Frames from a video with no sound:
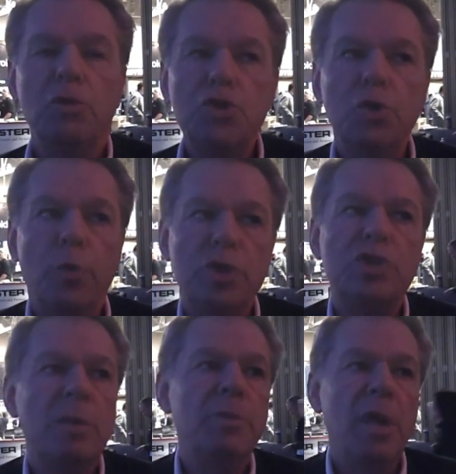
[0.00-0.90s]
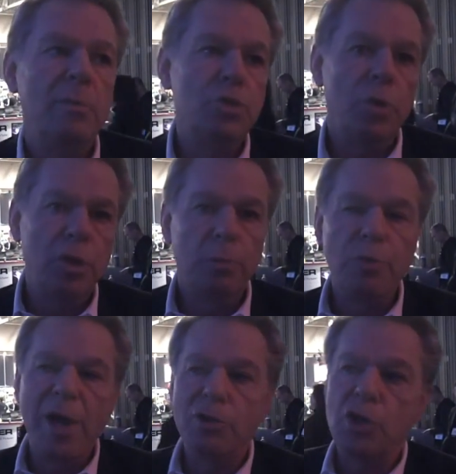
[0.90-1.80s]
Don't you wish sometimes when you're
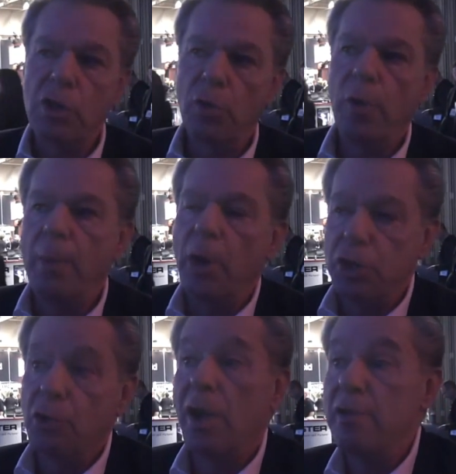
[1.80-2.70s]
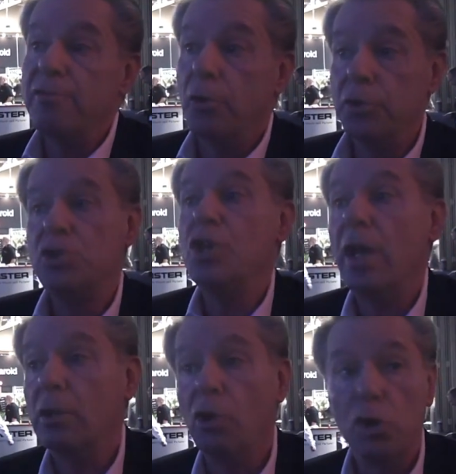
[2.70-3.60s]
browsing the web on your iPhone that
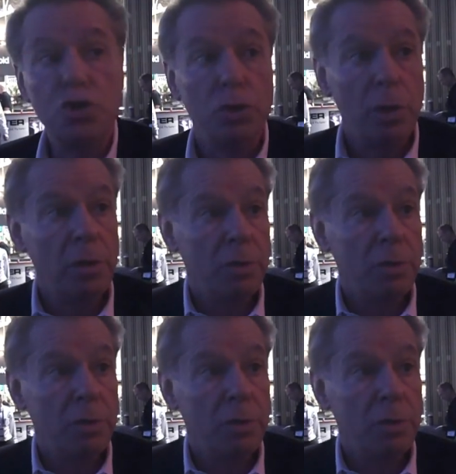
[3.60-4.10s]
you had larger